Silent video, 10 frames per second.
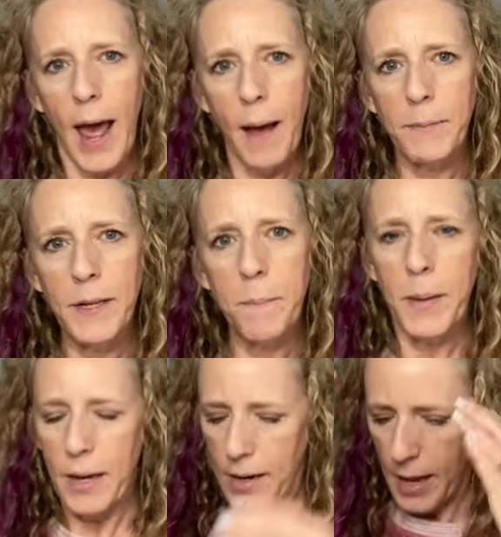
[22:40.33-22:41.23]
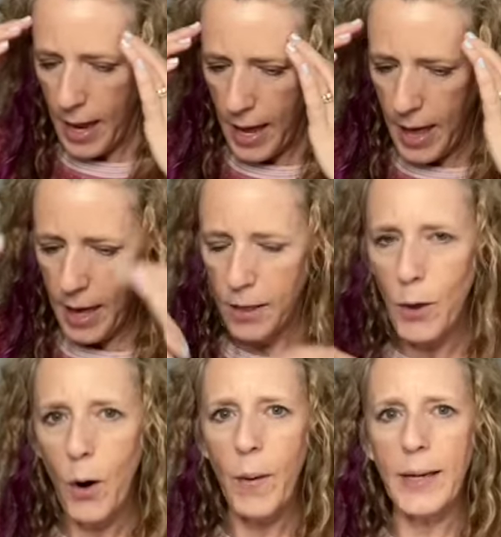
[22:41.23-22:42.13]
abdomen, head and
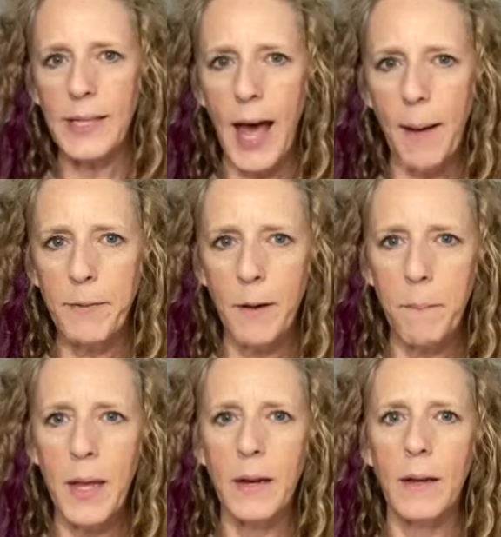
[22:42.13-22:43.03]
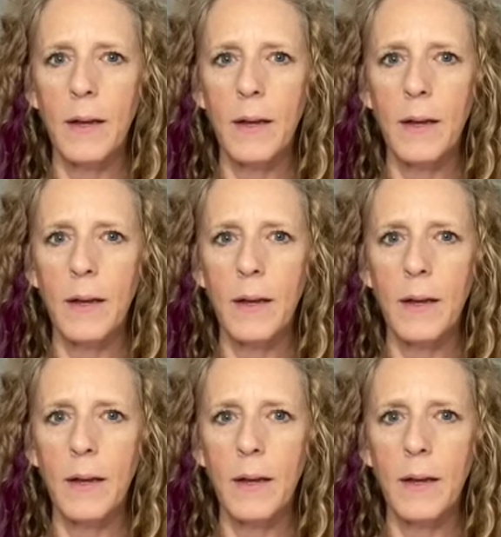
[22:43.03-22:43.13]
thorax, abdomen.